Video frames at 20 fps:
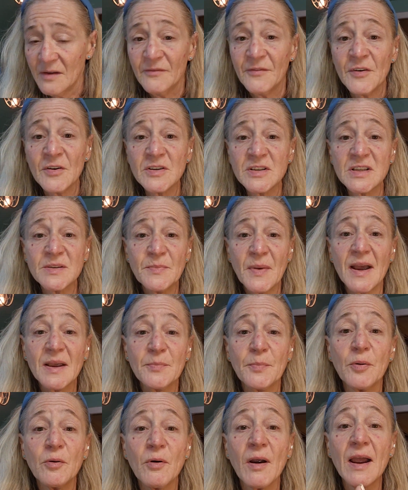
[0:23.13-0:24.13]
first my
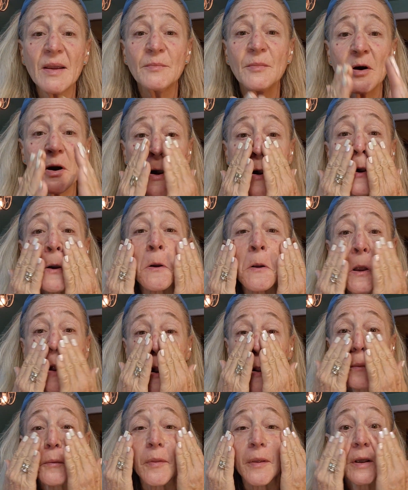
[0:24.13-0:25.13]
primer
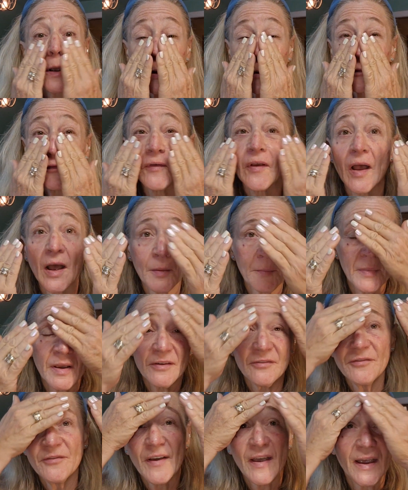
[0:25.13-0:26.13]
that goes on my
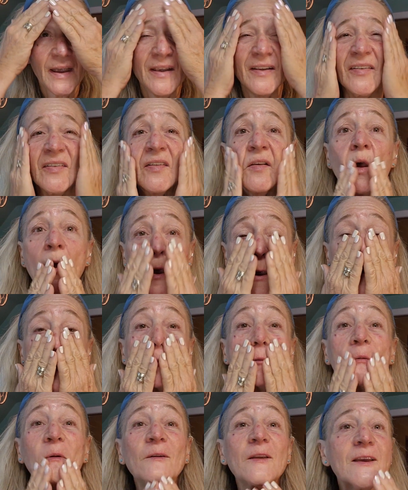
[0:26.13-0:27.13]
face.
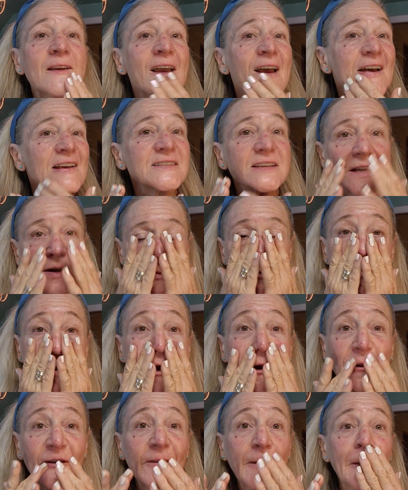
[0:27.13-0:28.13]
Younique has an
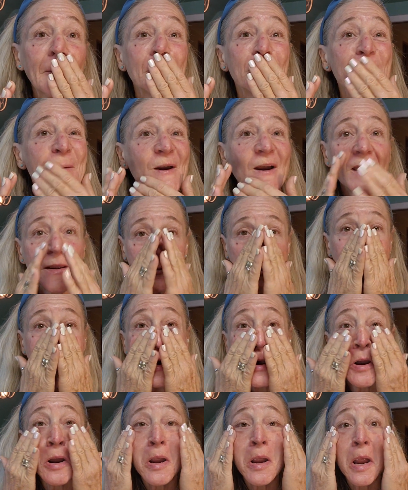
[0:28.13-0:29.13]
amazing
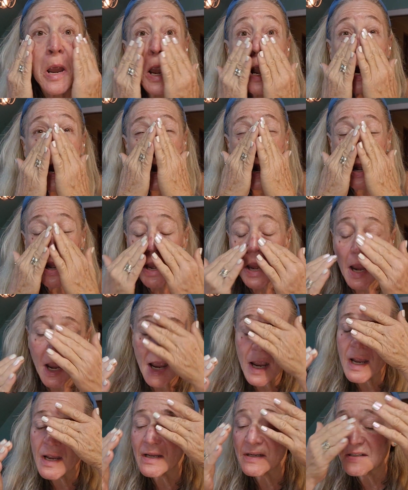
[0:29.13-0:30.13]
primer.
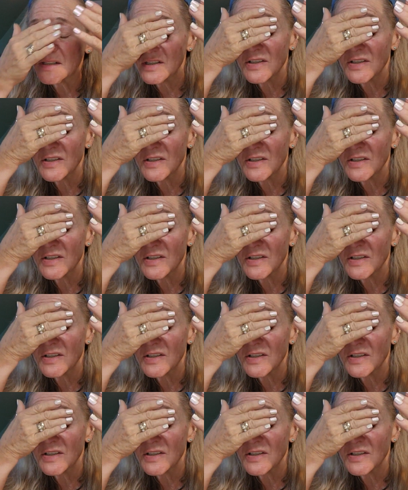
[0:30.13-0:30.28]
And